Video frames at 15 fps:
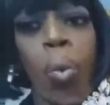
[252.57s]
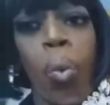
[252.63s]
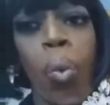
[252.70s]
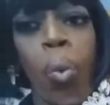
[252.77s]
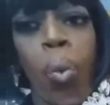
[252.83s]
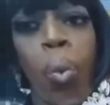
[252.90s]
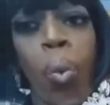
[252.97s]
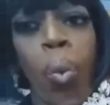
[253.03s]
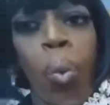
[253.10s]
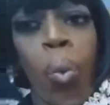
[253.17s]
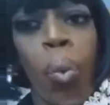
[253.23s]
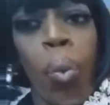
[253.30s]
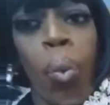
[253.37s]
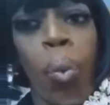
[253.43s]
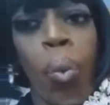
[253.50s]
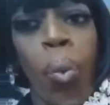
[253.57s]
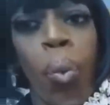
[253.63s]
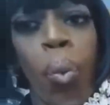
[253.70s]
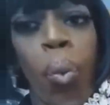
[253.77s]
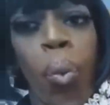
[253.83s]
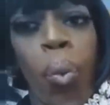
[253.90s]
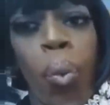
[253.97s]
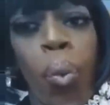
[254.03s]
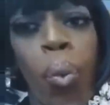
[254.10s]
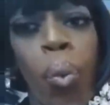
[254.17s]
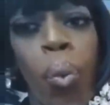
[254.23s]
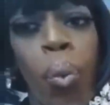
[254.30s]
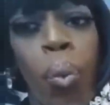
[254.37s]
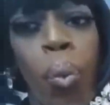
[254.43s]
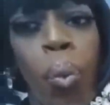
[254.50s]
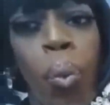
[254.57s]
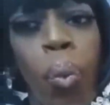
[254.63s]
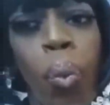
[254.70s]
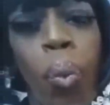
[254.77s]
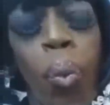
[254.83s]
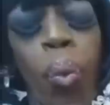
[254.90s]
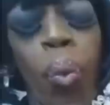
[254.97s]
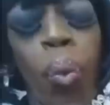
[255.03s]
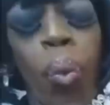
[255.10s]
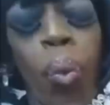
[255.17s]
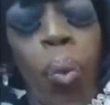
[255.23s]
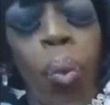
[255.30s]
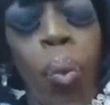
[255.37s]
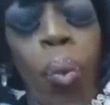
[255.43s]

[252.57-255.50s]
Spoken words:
Nobody speaks.